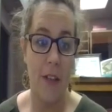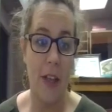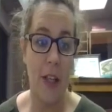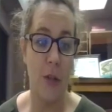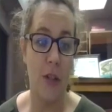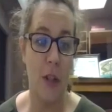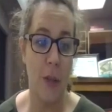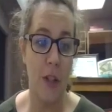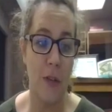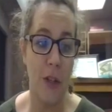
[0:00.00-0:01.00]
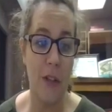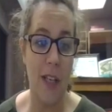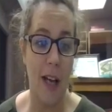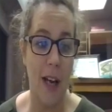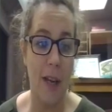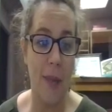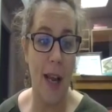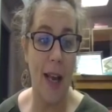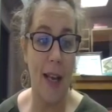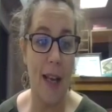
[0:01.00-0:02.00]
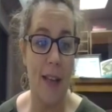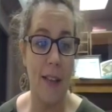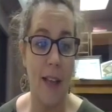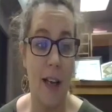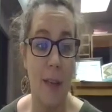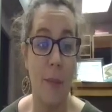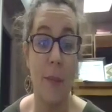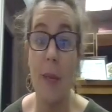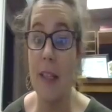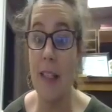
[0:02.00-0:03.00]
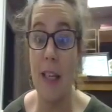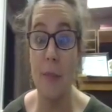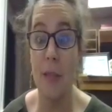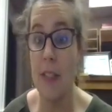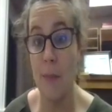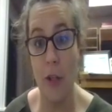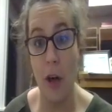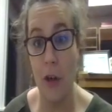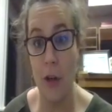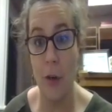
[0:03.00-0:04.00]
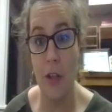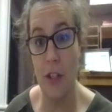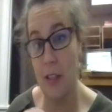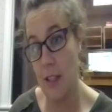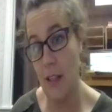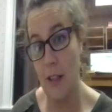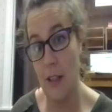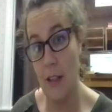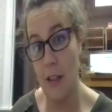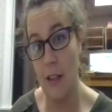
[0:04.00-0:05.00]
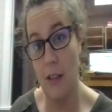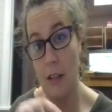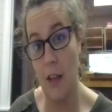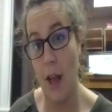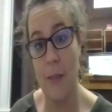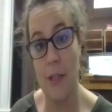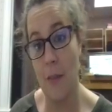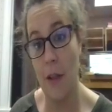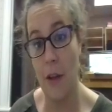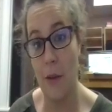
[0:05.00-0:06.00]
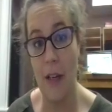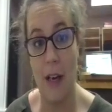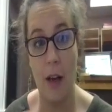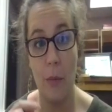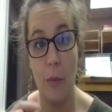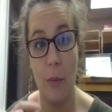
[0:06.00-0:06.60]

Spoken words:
Thank you so much for your time, and again, please put all your questions in the comments below, and I will.